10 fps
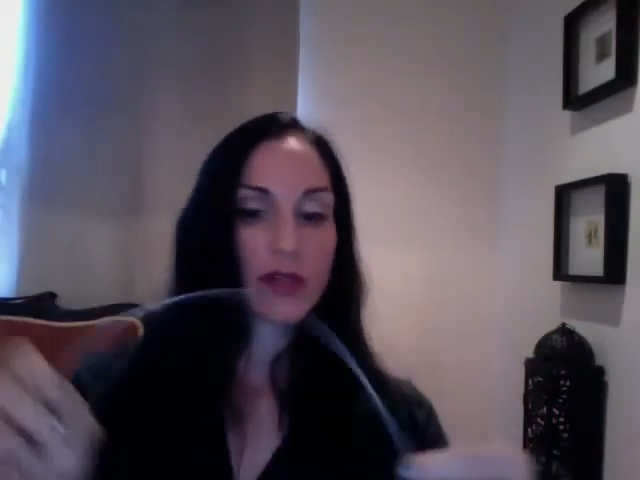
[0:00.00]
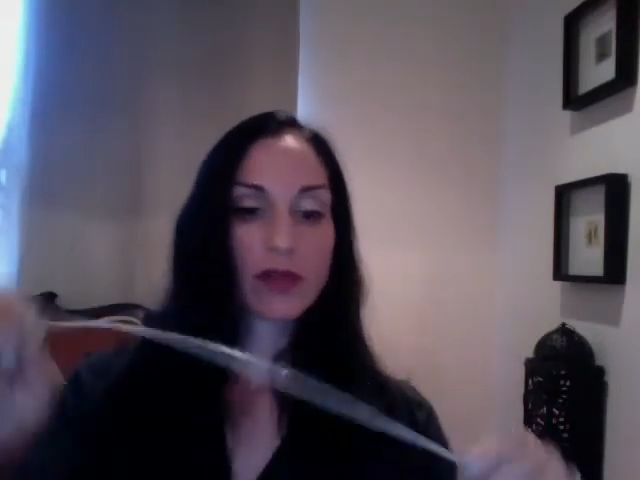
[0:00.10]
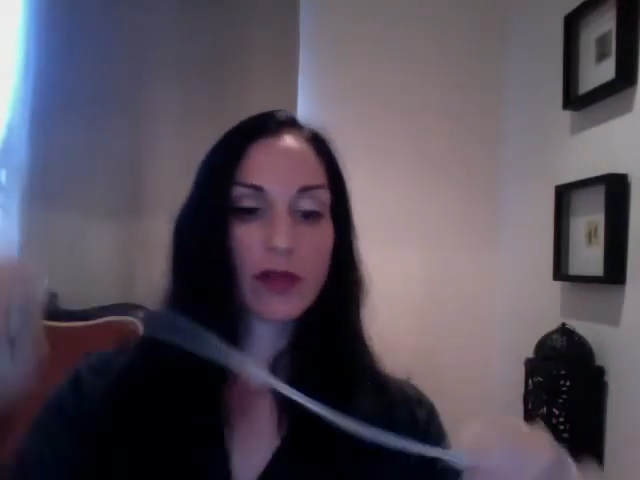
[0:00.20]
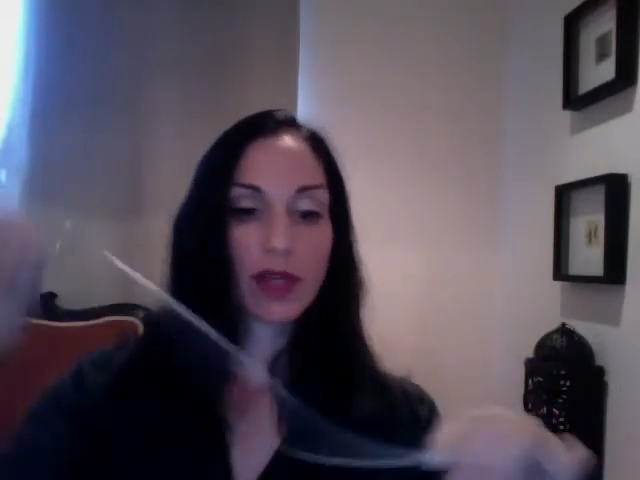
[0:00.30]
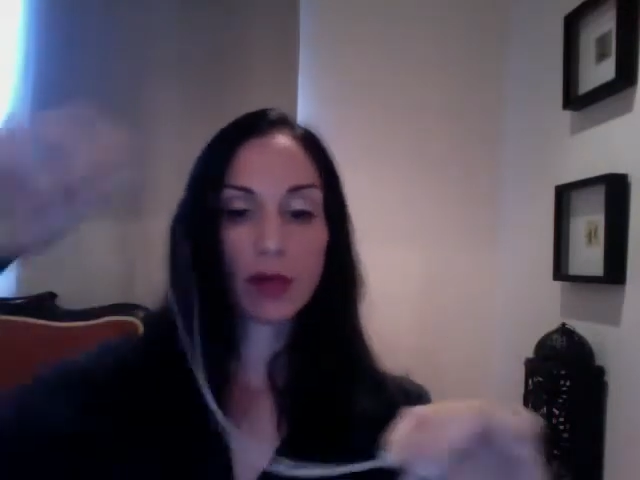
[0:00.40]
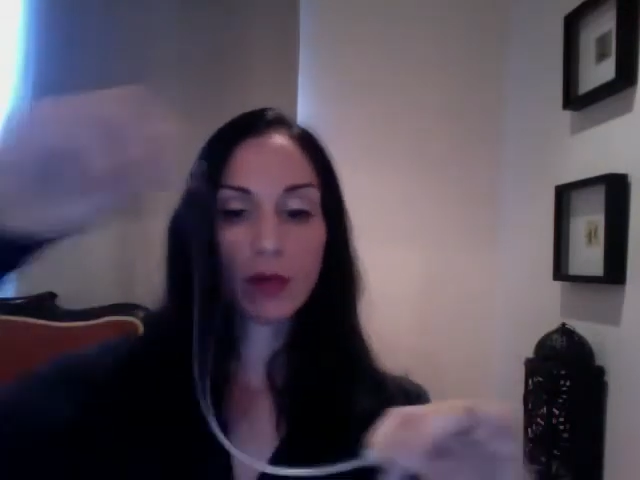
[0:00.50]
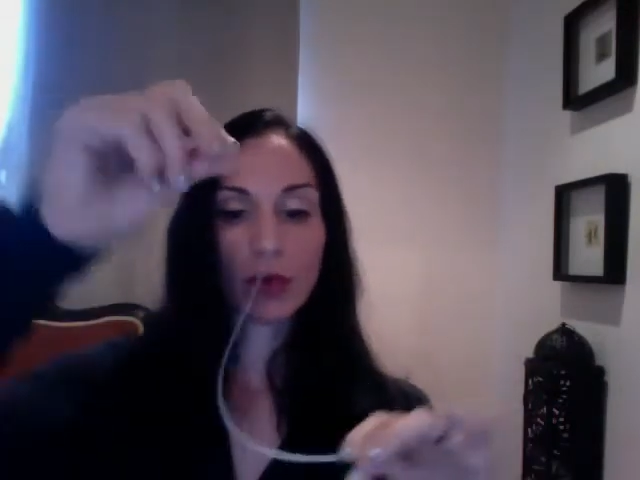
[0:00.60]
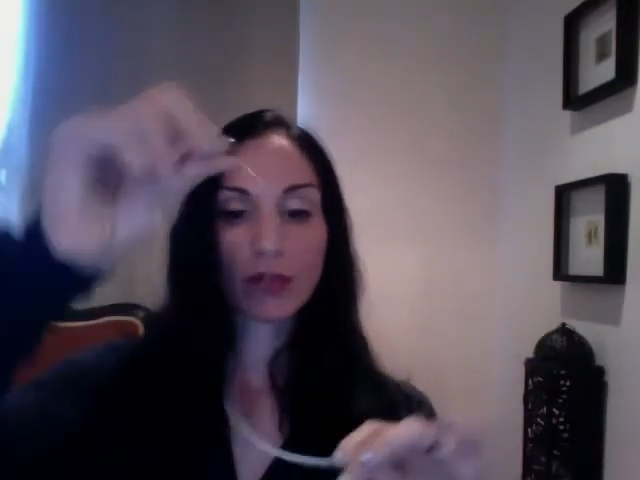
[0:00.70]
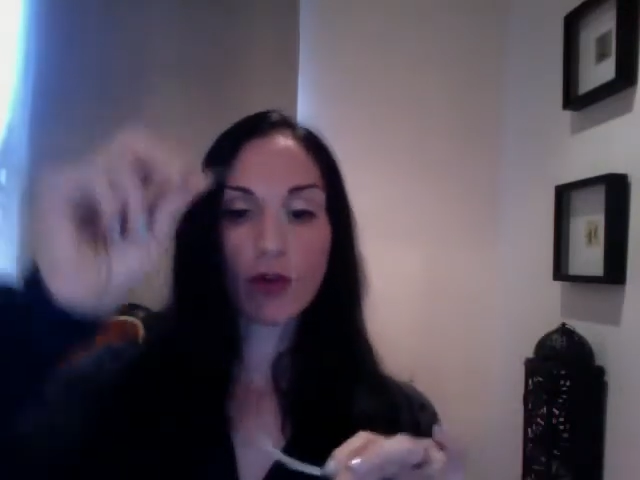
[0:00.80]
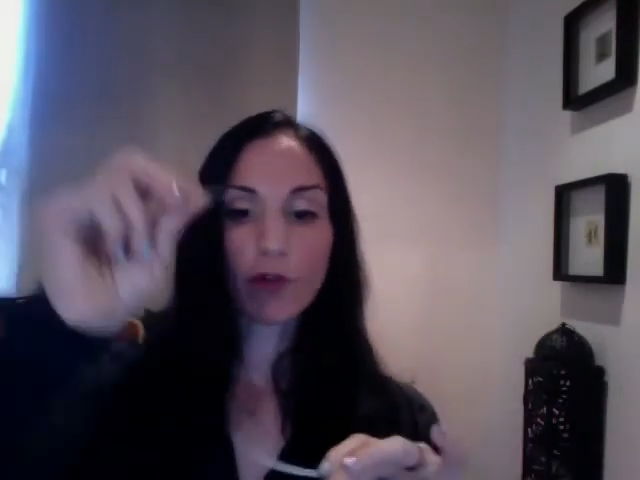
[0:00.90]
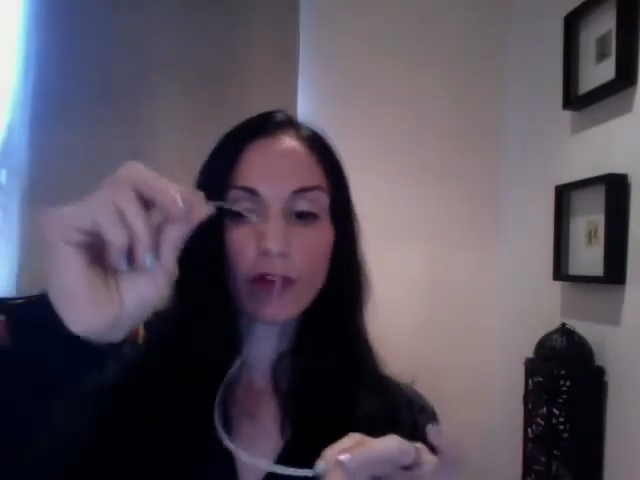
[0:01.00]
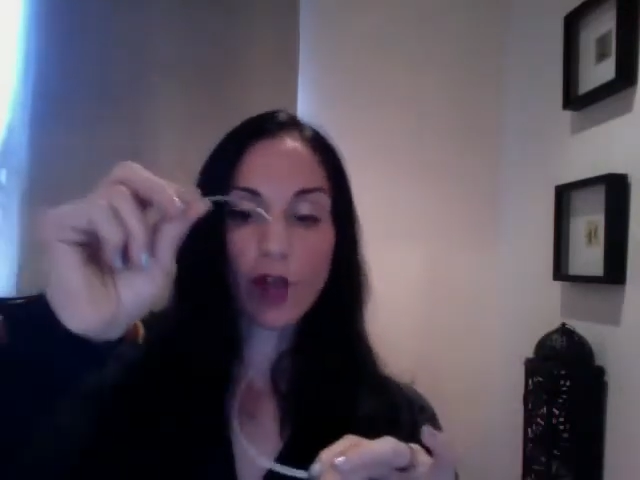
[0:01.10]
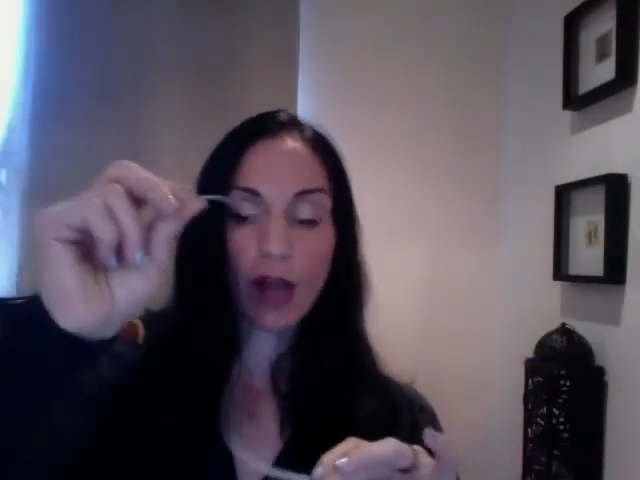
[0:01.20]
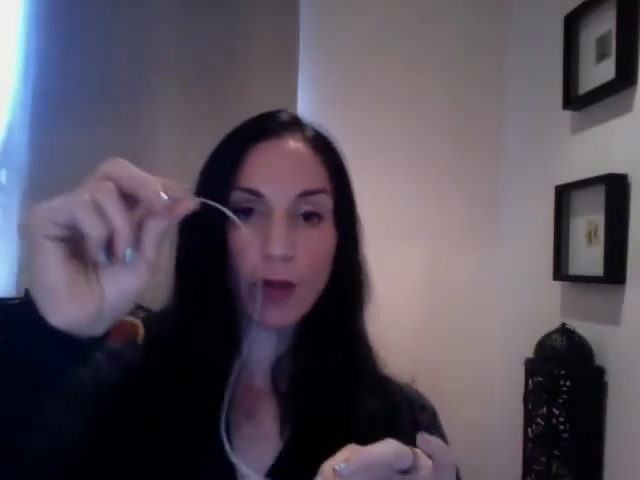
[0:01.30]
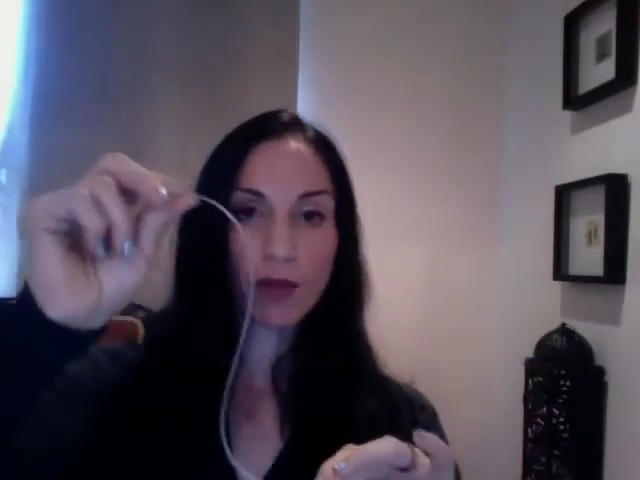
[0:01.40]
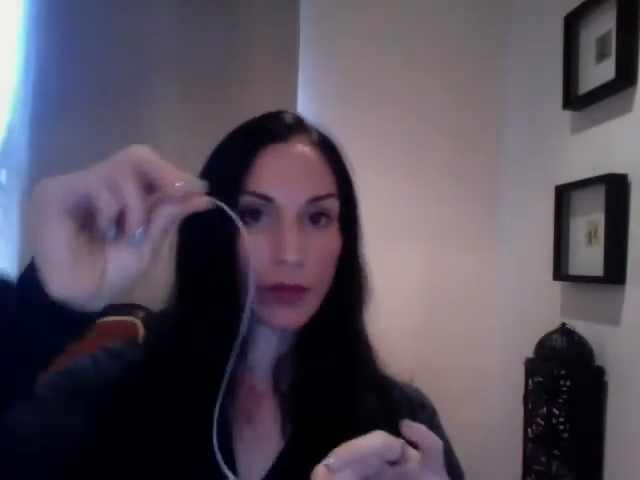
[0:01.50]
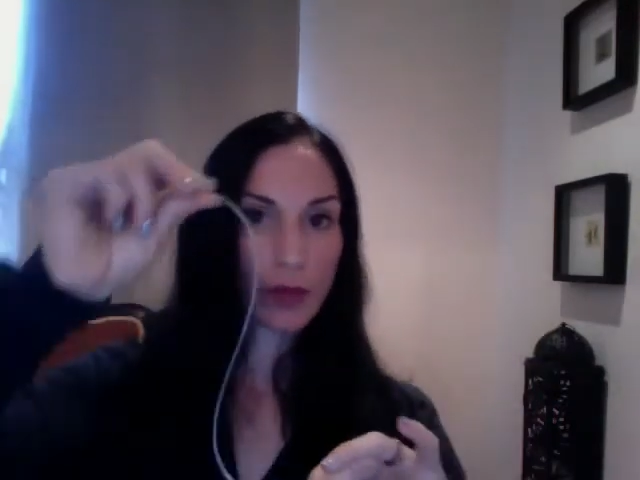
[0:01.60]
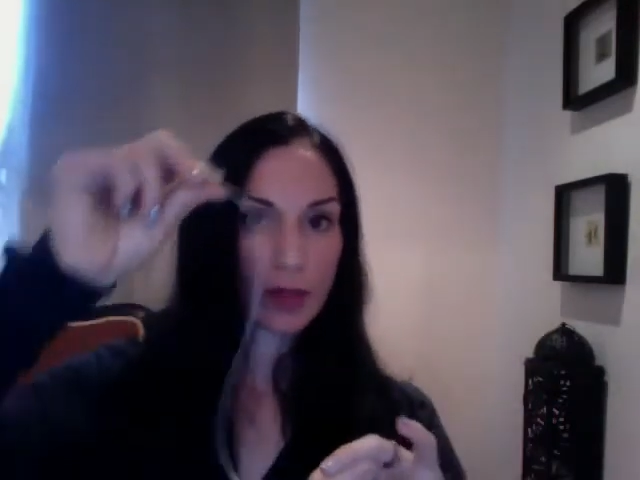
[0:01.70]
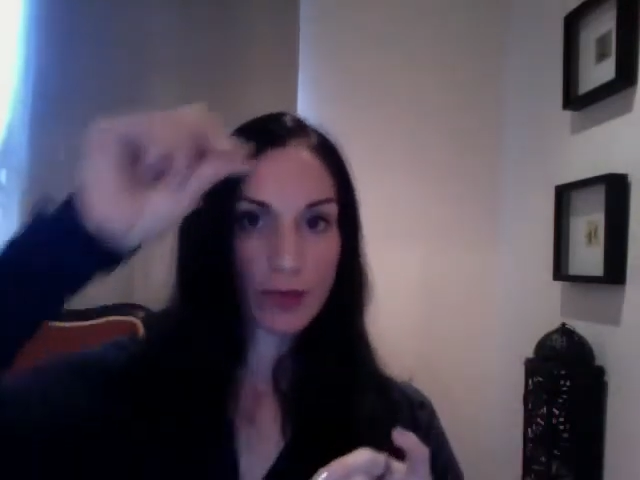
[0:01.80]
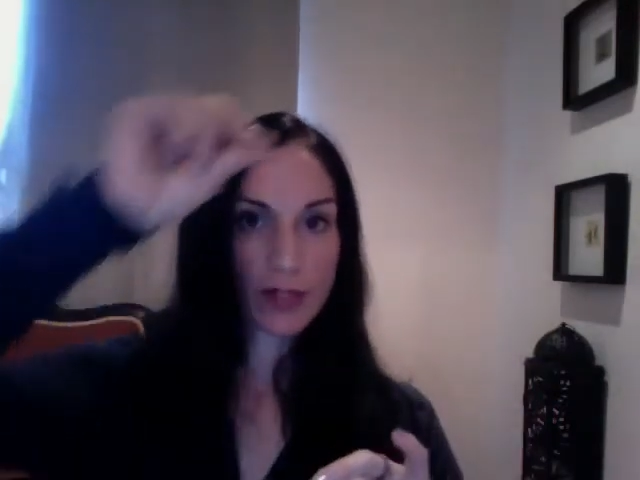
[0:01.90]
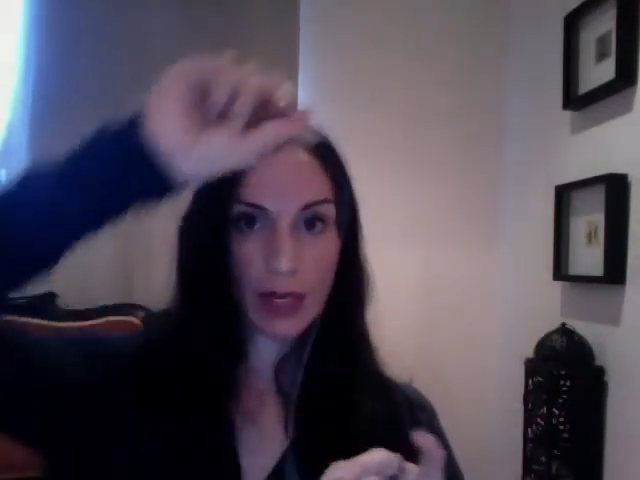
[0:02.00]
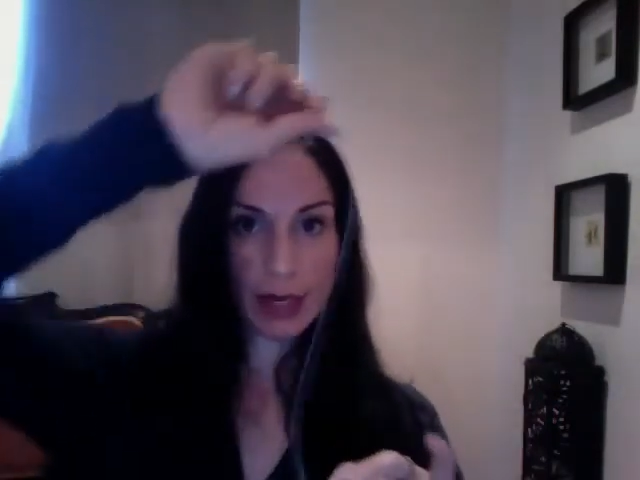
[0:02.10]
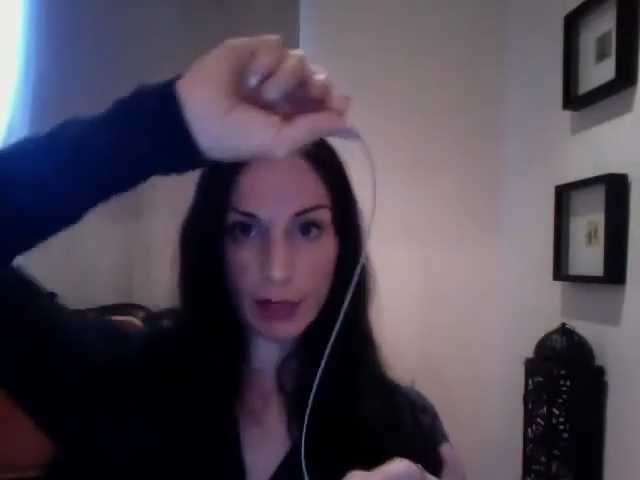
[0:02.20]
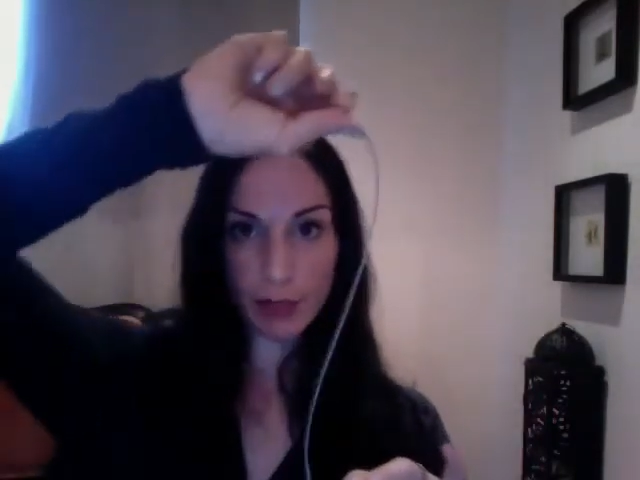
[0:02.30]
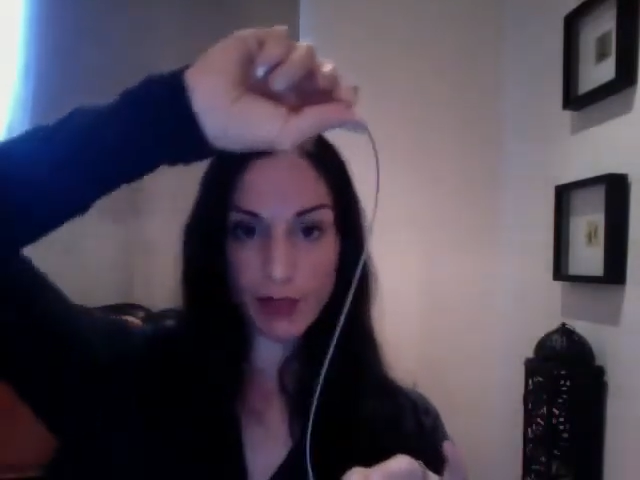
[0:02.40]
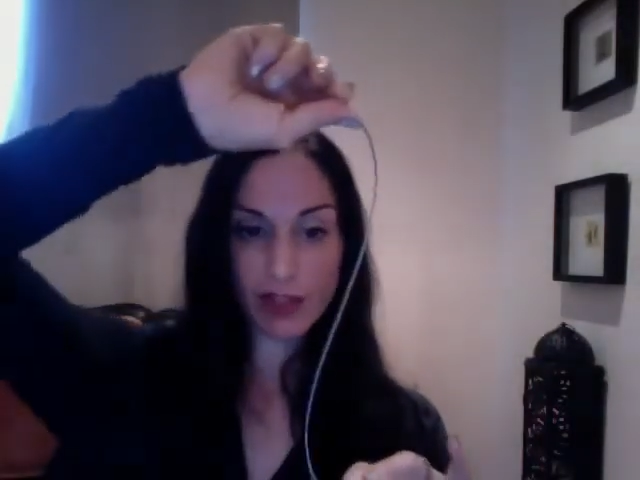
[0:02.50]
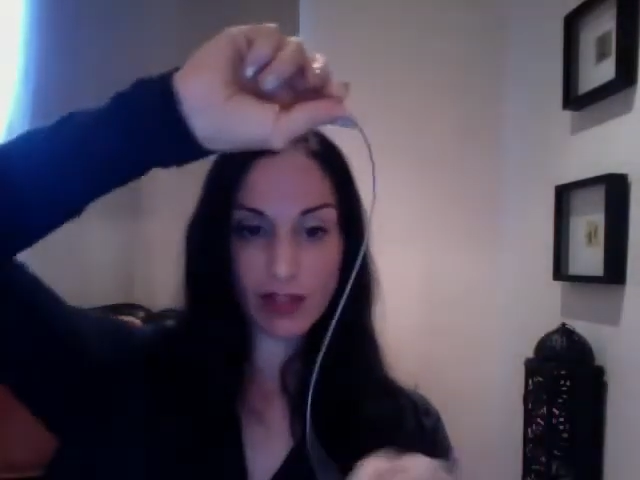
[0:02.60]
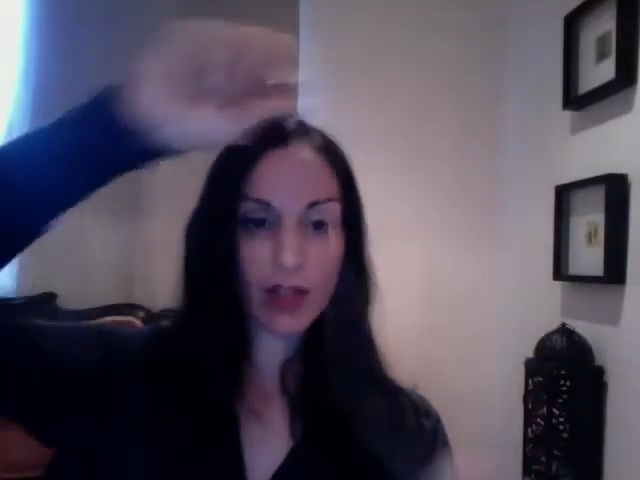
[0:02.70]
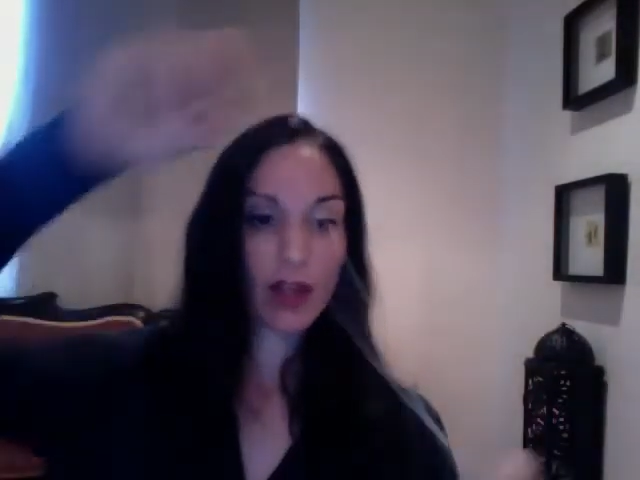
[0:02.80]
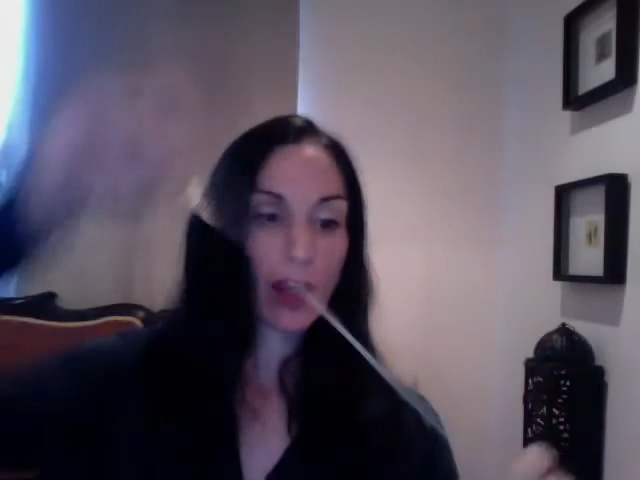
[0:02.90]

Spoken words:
so they can mold over top of the ribs and hips.